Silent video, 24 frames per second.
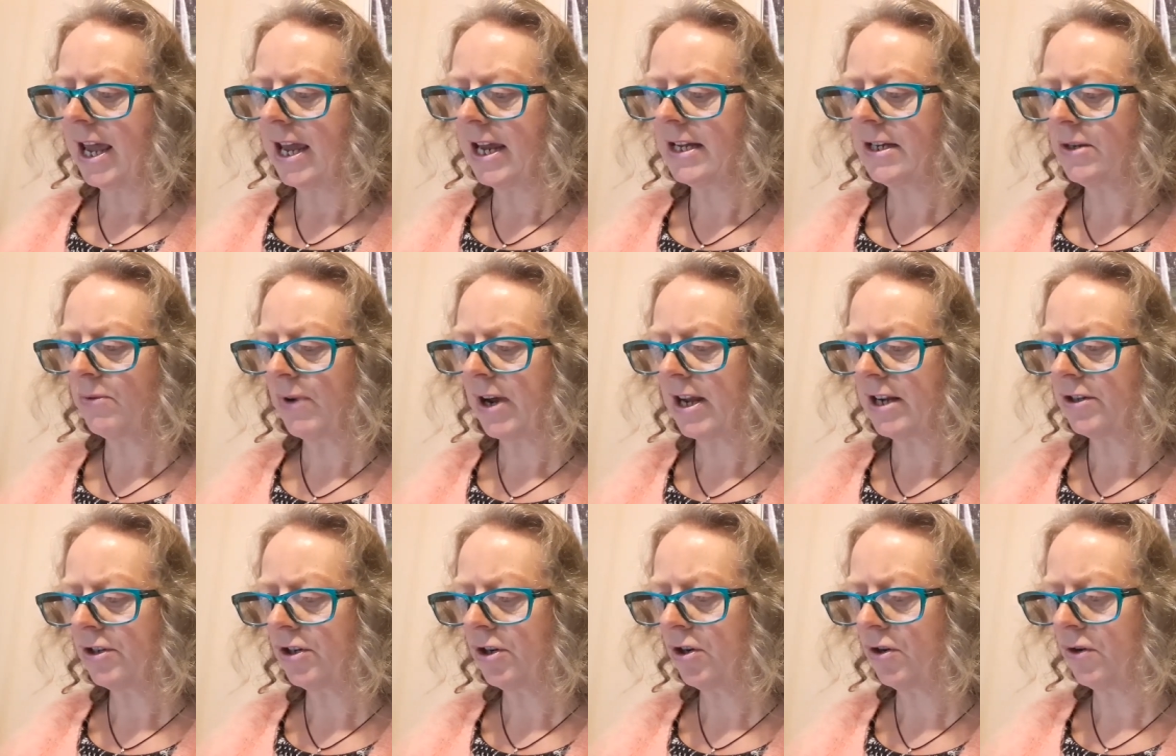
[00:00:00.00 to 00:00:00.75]

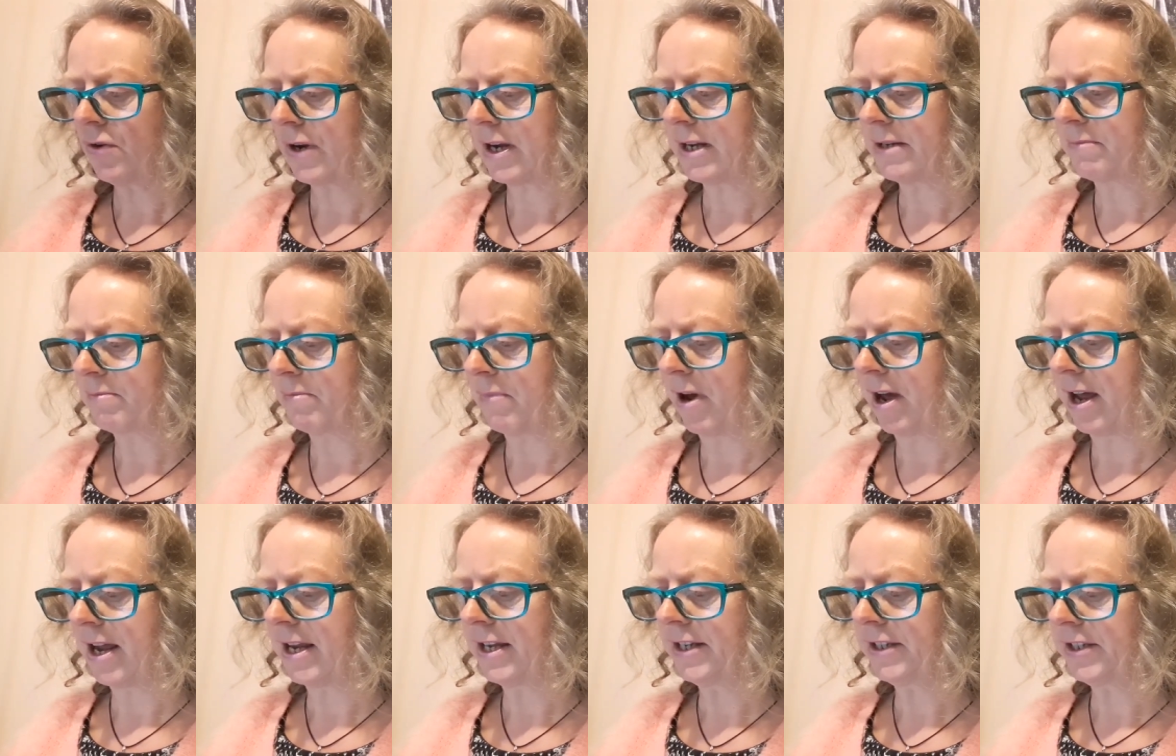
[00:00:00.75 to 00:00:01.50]
Anyone who
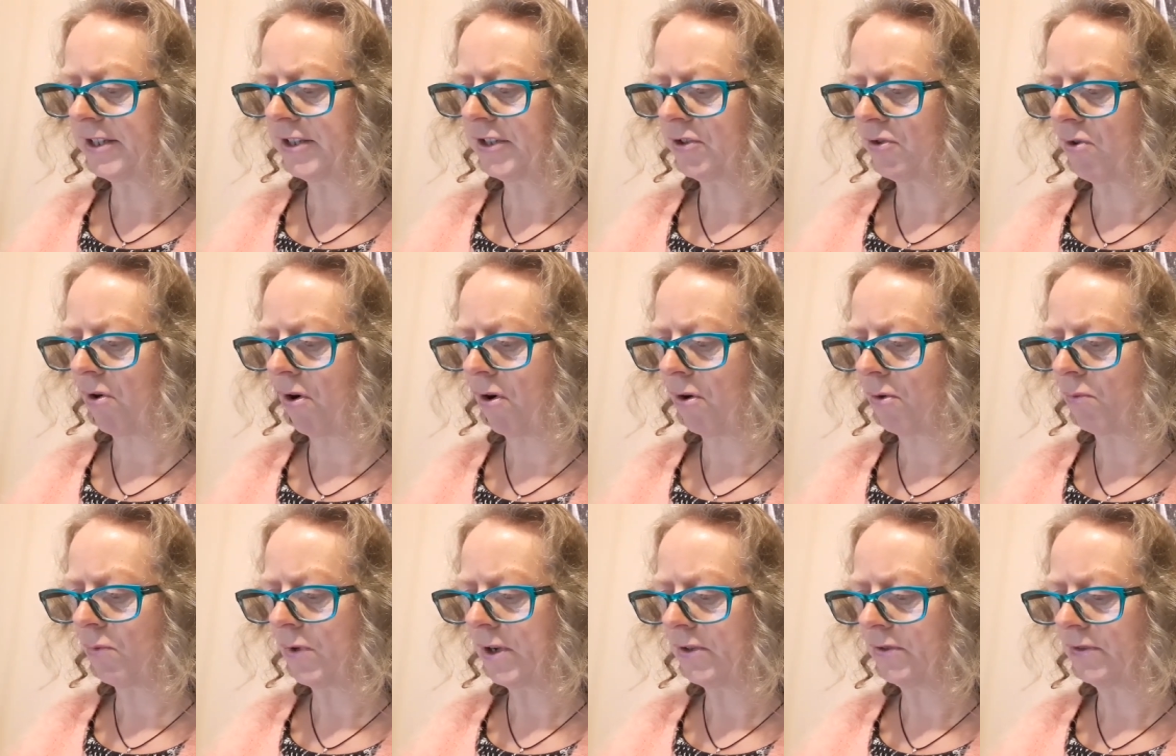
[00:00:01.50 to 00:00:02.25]
admires
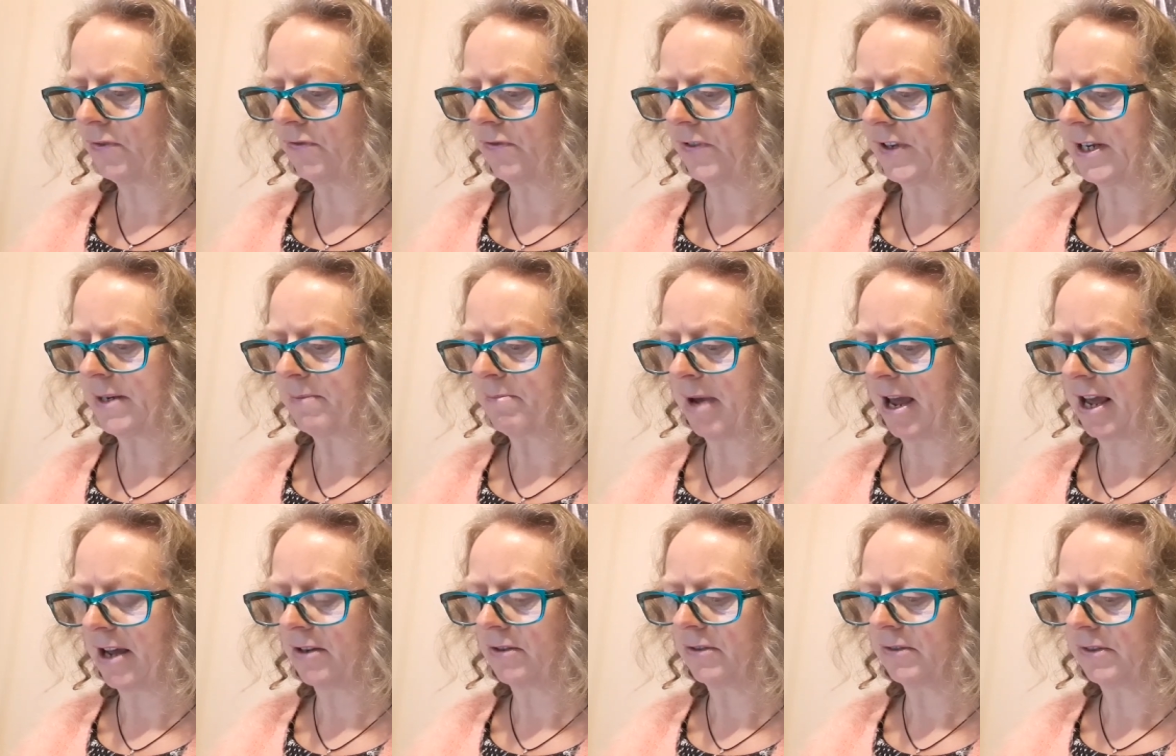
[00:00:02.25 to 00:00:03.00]
strong-willed
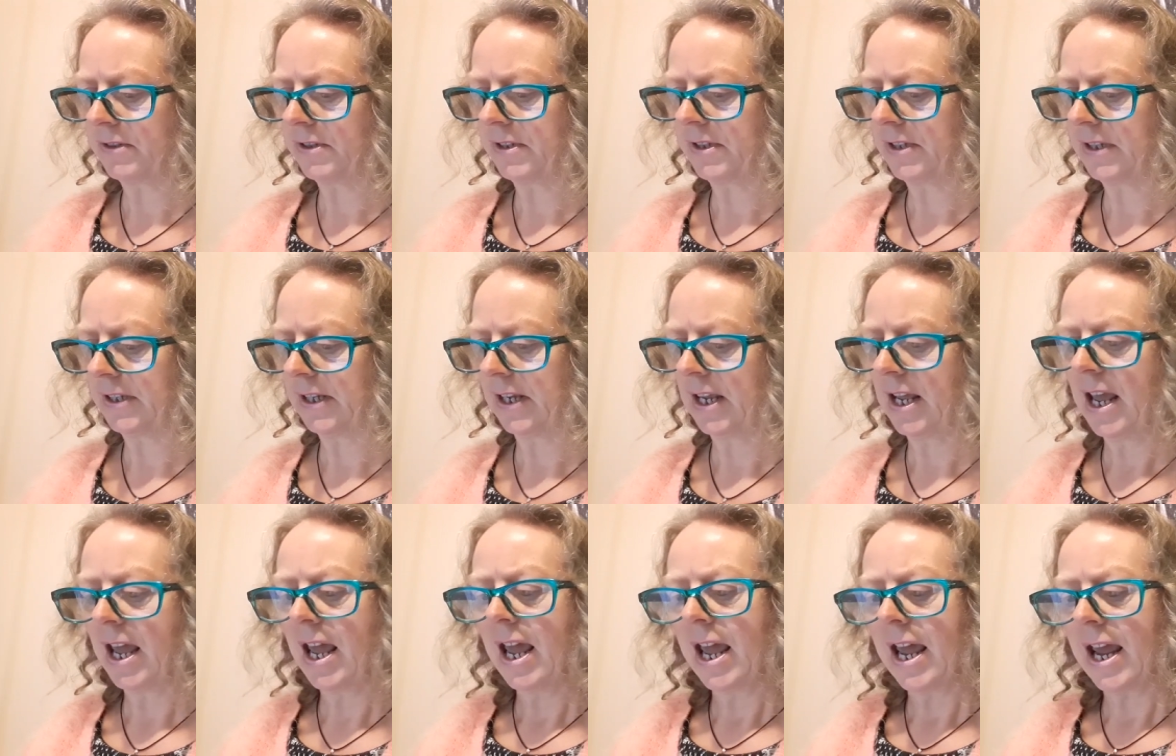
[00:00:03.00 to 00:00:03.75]
females,
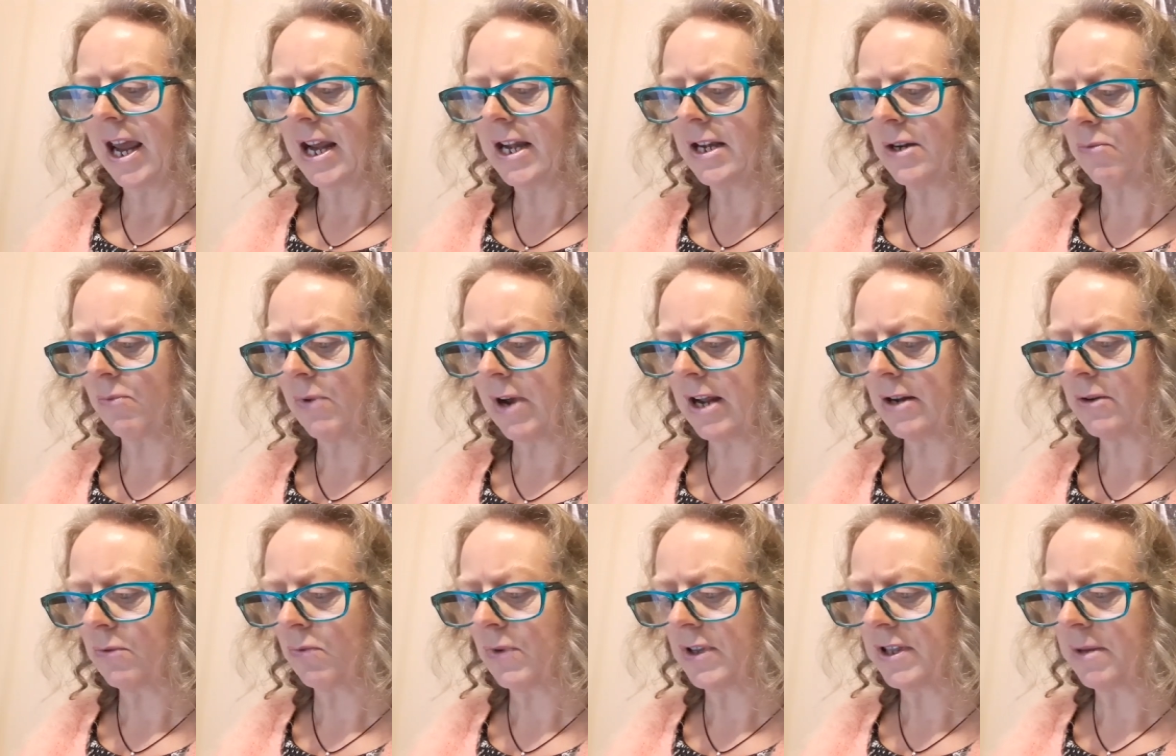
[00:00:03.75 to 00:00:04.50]

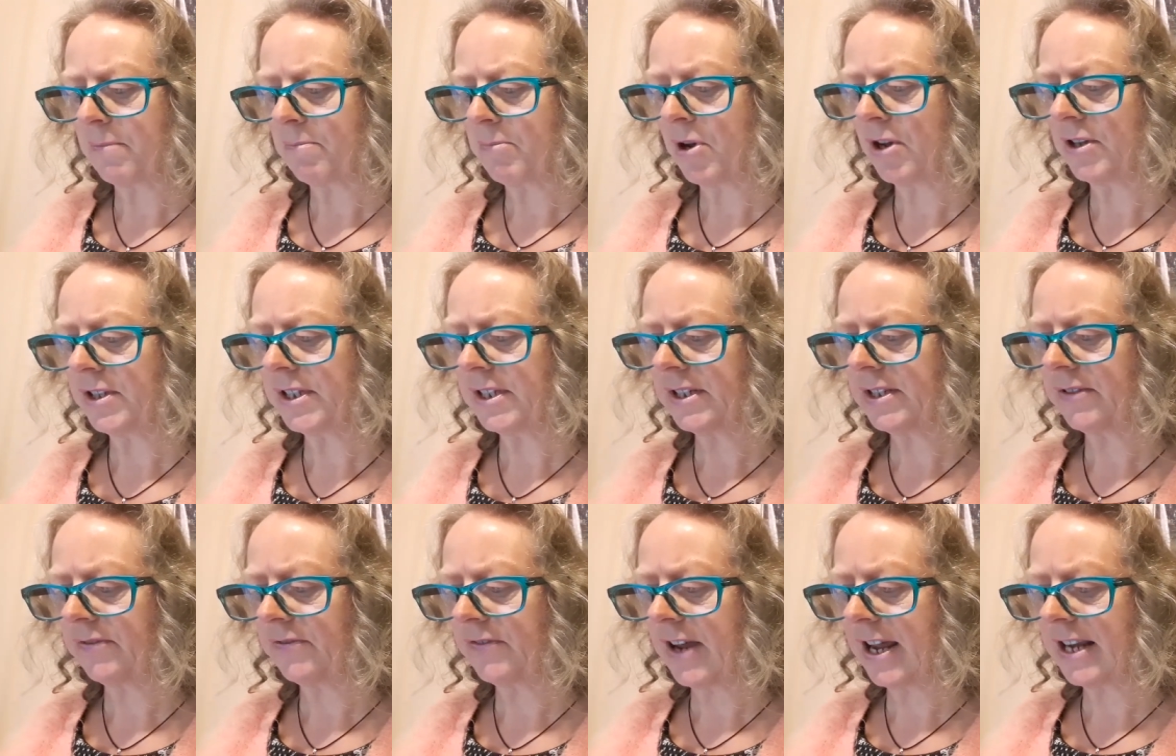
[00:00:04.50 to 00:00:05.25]
anyone with a
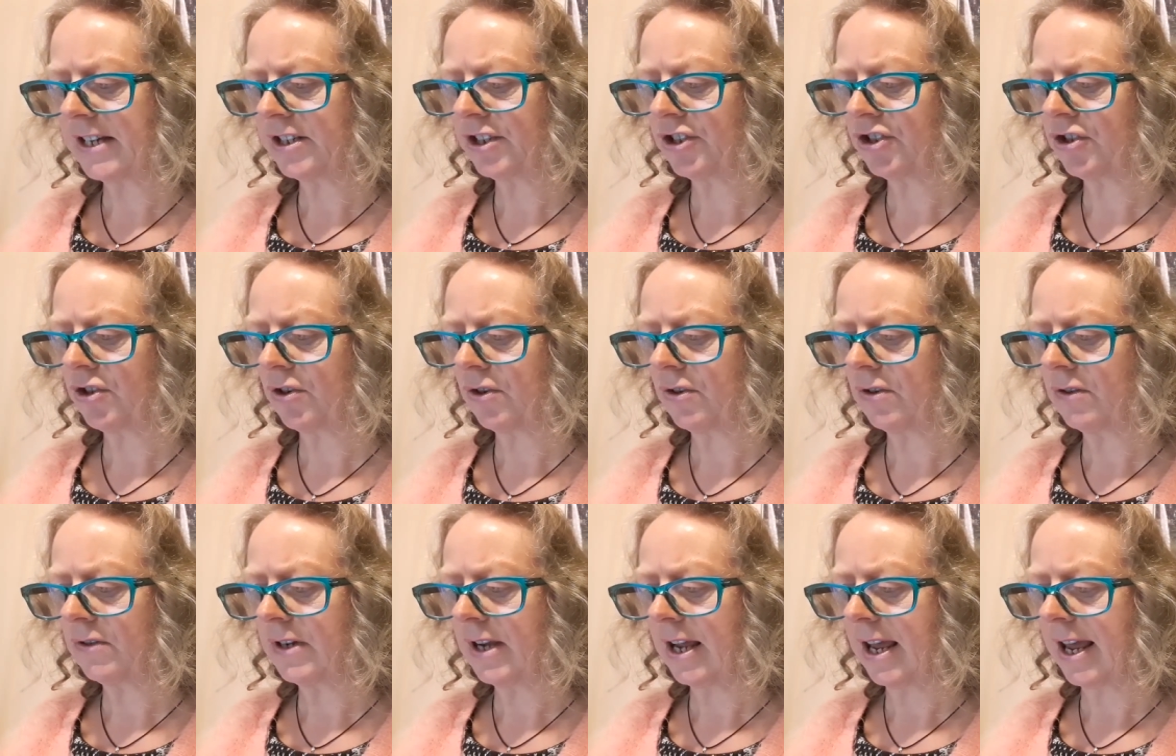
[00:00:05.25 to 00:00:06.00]
positive
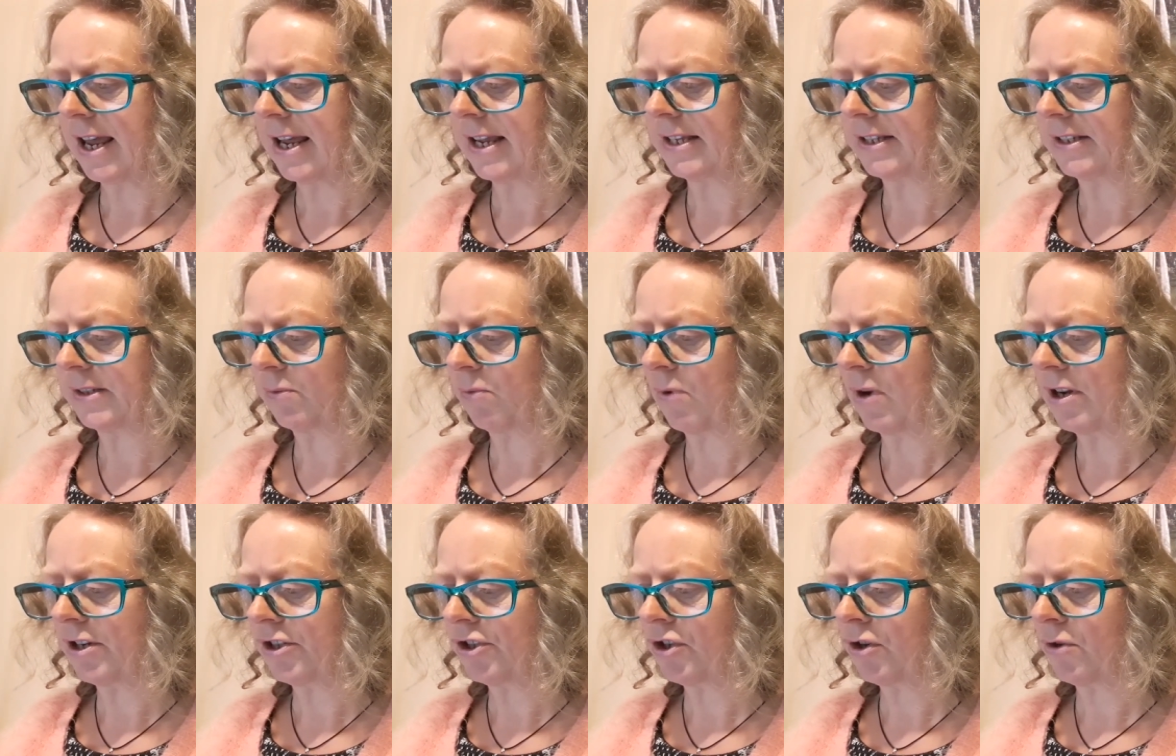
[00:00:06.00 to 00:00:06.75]
attitude is
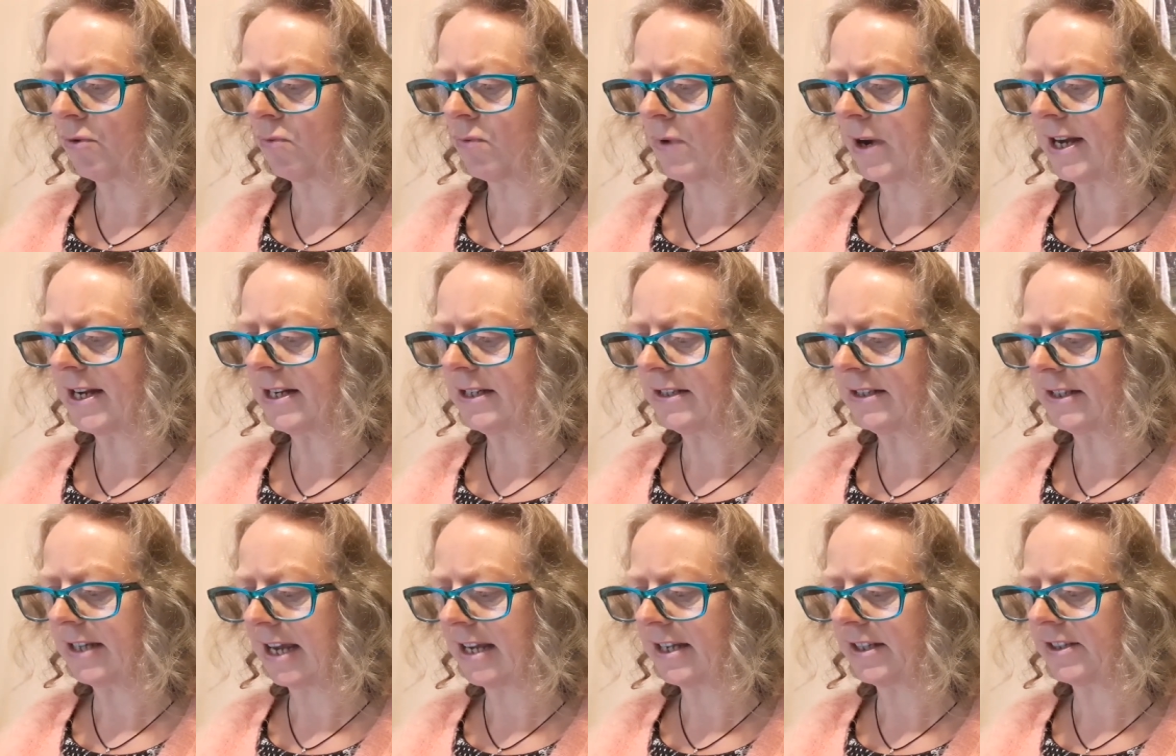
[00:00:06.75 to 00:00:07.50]
what you
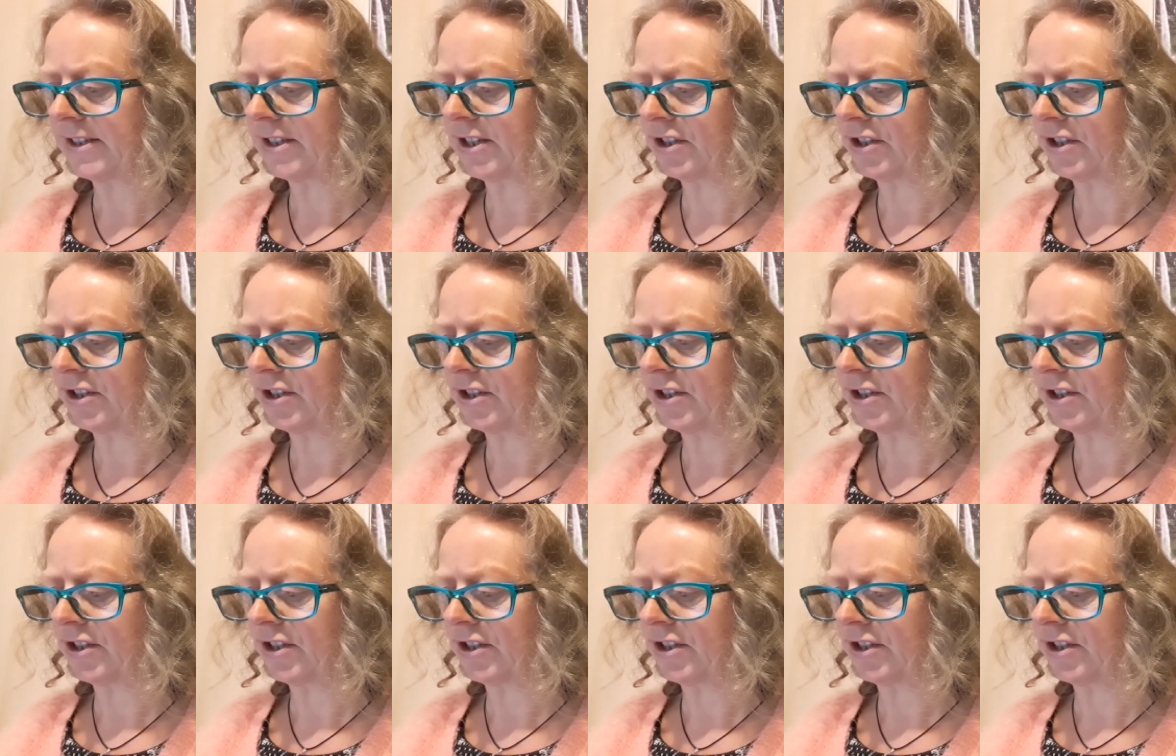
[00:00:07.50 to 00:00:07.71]
read does